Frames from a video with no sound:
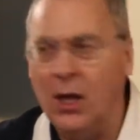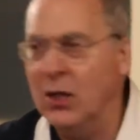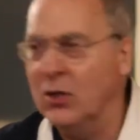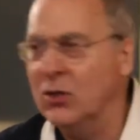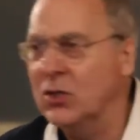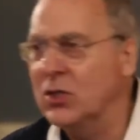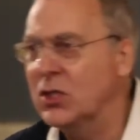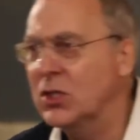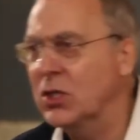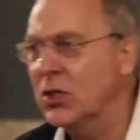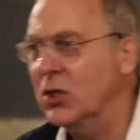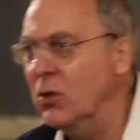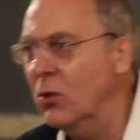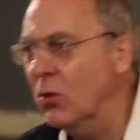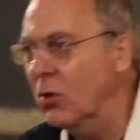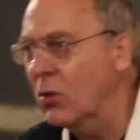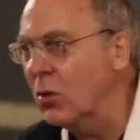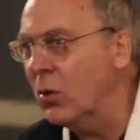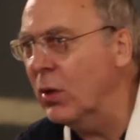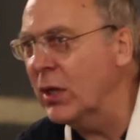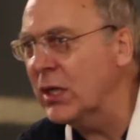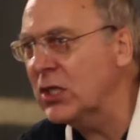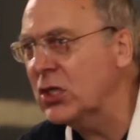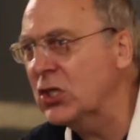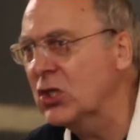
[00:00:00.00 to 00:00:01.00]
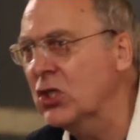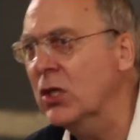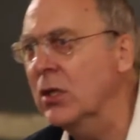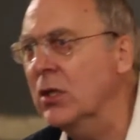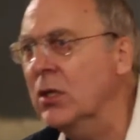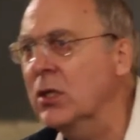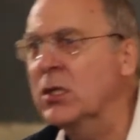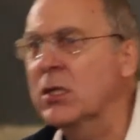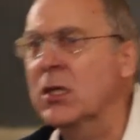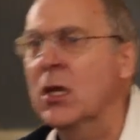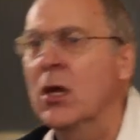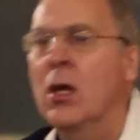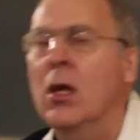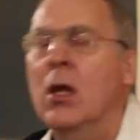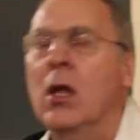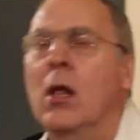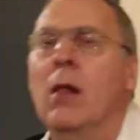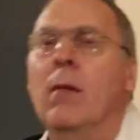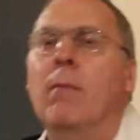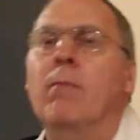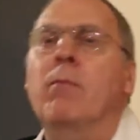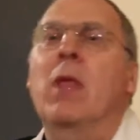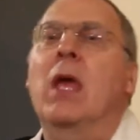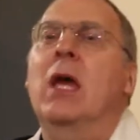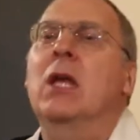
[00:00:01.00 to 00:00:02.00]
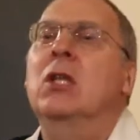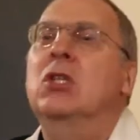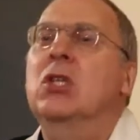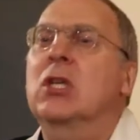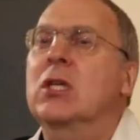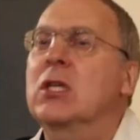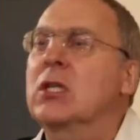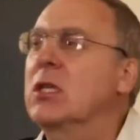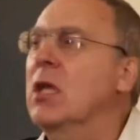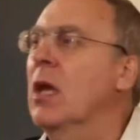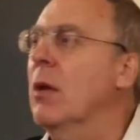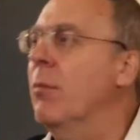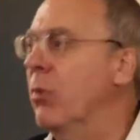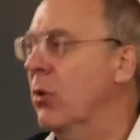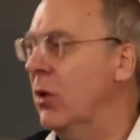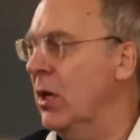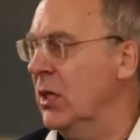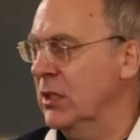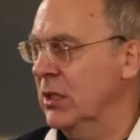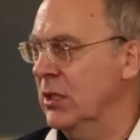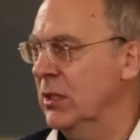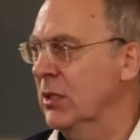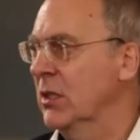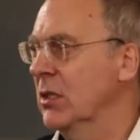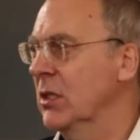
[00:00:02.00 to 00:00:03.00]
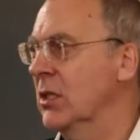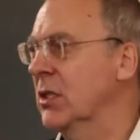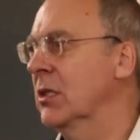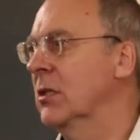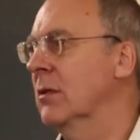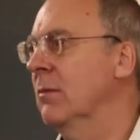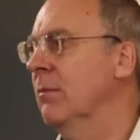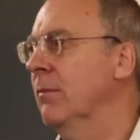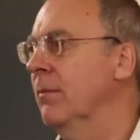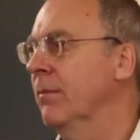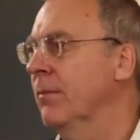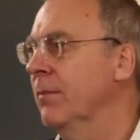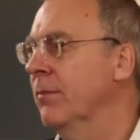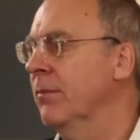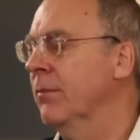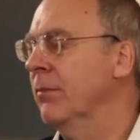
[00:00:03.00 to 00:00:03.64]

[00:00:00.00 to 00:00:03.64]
answer your questions, and just their presence.